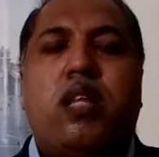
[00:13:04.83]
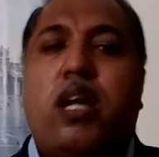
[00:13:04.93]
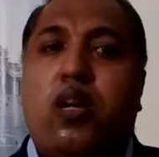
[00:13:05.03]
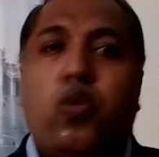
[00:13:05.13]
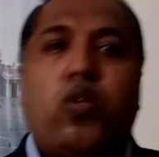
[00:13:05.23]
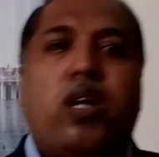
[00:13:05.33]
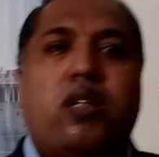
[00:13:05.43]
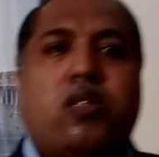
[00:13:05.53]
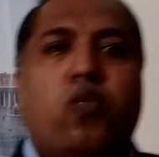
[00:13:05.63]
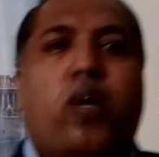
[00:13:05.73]
There are two
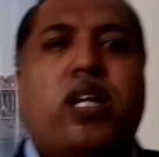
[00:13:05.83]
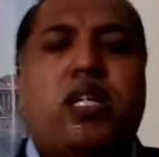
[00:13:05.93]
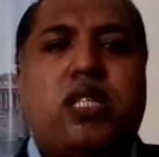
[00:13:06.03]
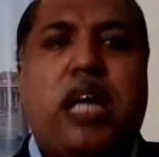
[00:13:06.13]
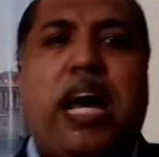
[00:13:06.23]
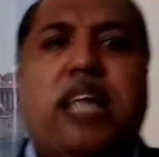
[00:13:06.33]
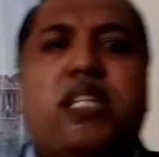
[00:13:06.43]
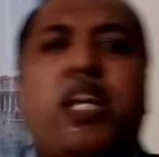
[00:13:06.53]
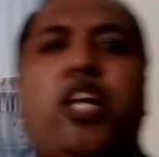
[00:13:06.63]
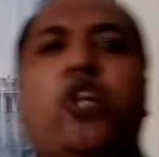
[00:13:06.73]
things. One is, as
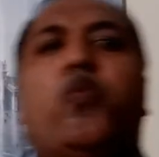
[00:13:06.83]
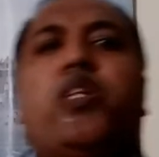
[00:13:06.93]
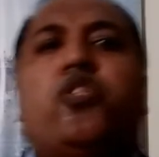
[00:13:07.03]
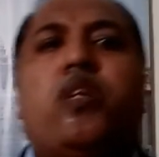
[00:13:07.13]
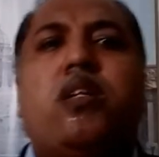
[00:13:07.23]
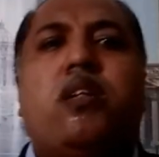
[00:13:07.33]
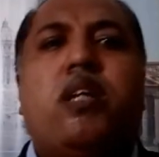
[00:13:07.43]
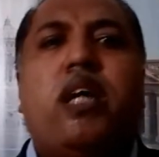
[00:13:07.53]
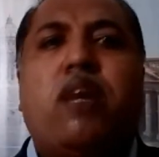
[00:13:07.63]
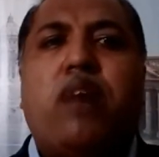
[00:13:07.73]
an individual,
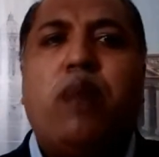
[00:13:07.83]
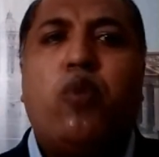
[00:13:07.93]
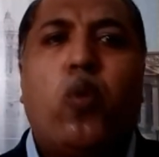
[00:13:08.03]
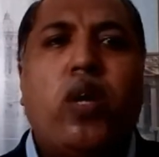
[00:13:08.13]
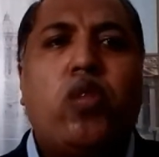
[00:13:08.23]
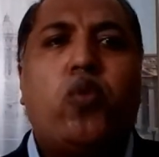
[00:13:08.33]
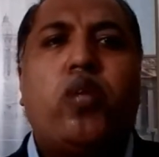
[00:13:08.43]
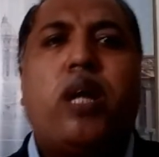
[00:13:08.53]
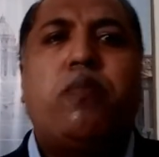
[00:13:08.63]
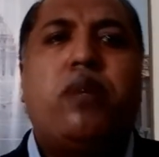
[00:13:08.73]
if I'm going through
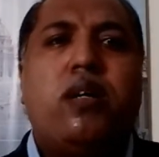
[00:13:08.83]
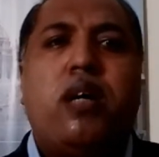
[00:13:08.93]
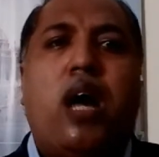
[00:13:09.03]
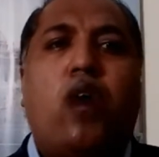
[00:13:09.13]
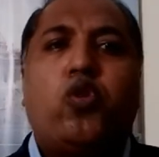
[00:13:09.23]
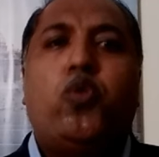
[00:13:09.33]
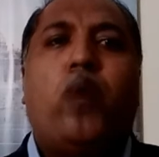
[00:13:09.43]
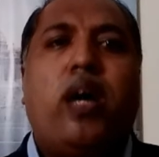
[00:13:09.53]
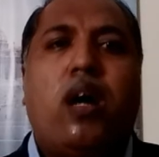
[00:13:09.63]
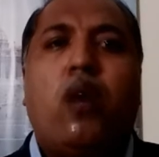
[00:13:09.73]
that, how
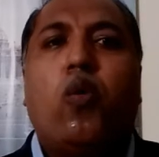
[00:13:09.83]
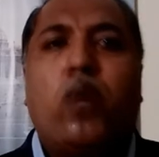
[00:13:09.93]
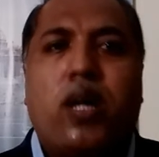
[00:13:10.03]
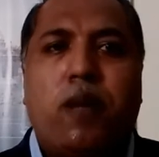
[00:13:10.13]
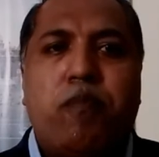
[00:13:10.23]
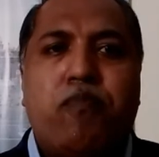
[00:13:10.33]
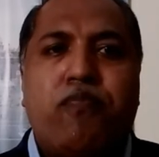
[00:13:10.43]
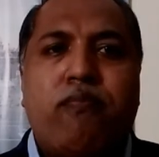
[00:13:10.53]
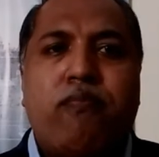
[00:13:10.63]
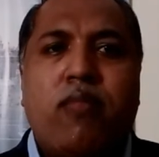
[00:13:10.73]
do I overcome?
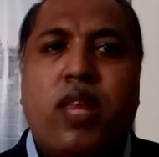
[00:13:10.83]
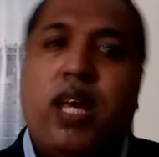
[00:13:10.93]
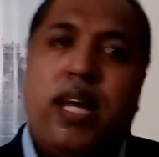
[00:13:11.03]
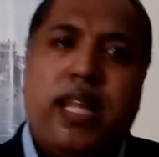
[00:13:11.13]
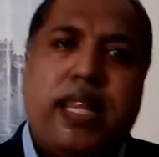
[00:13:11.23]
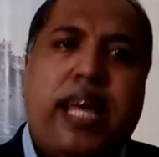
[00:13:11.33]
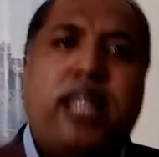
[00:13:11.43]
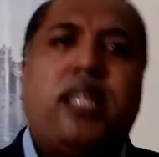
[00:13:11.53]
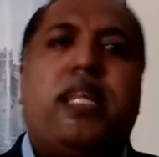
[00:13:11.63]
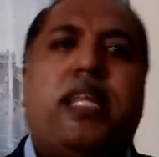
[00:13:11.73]

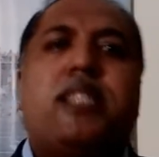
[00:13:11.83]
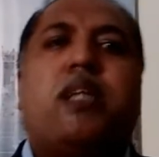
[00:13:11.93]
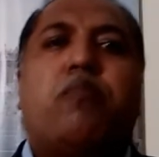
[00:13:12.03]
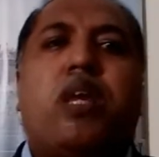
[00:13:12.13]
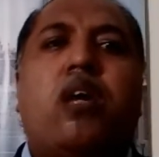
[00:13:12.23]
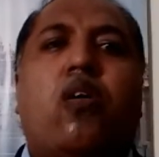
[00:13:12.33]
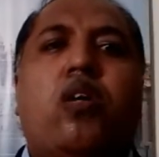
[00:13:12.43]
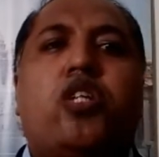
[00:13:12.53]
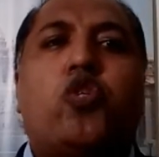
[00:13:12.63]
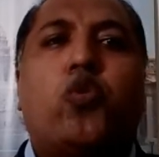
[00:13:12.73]
Then there is something
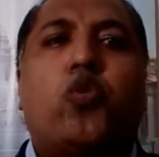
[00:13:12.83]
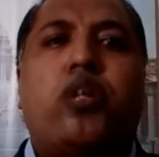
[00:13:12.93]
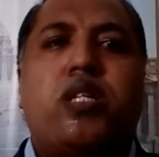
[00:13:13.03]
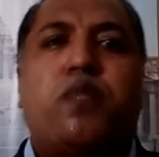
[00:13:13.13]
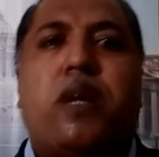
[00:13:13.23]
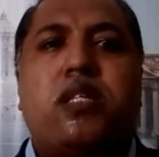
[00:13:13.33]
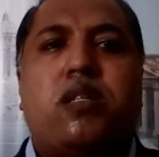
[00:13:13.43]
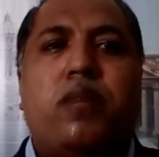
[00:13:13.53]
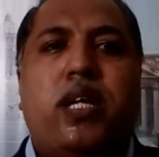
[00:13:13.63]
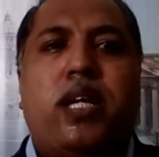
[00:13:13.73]
called a social
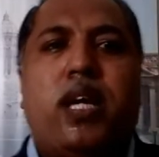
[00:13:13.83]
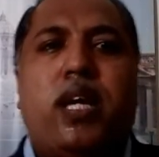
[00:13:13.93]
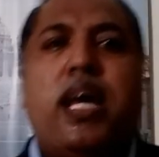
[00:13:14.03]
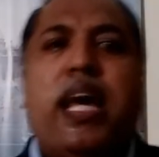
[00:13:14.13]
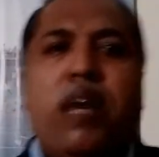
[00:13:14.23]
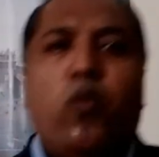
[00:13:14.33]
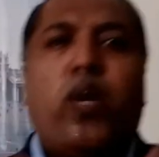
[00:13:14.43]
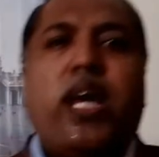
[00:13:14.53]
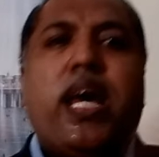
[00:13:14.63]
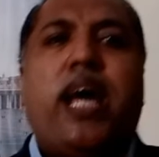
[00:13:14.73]
responsibility.
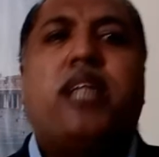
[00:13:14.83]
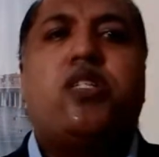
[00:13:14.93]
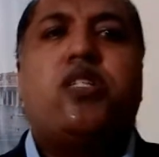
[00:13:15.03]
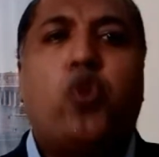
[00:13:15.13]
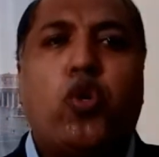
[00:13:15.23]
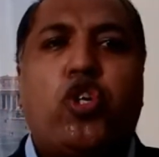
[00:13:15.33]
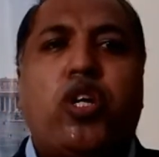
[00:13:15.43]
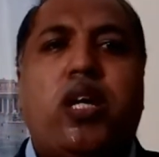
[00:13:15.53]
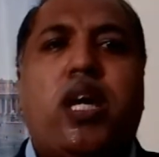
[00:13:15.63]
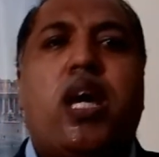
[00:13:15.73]
We as
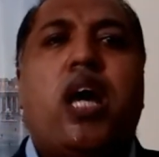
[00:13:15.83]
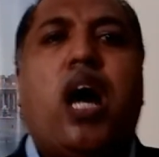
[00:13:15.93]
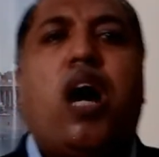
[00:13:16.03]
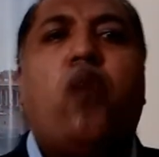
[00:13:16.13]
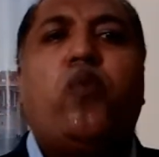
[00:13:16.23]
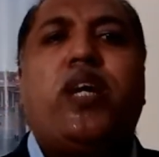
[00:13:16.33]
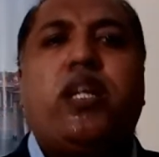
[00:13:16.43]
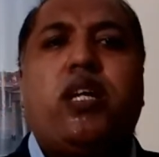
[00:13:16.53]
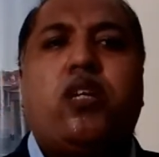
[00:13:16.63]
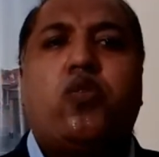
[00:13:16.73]
socially, how we
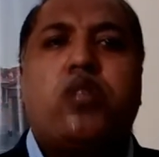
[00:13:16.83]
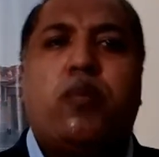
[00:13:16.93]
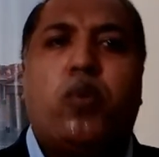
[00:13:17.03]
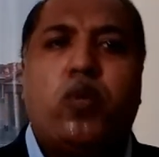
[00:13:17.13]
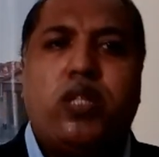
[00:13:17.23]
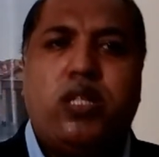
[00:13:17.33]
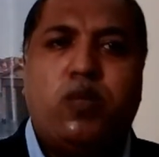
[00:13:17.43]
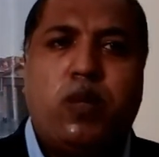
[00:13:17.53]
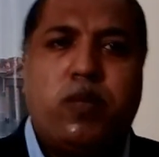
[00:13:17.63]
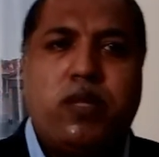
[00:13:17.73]
need to support these
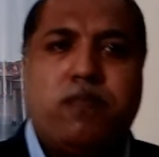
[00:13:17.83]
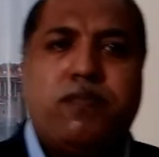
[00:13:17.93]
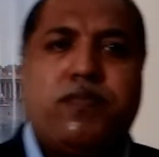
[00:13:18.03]
people.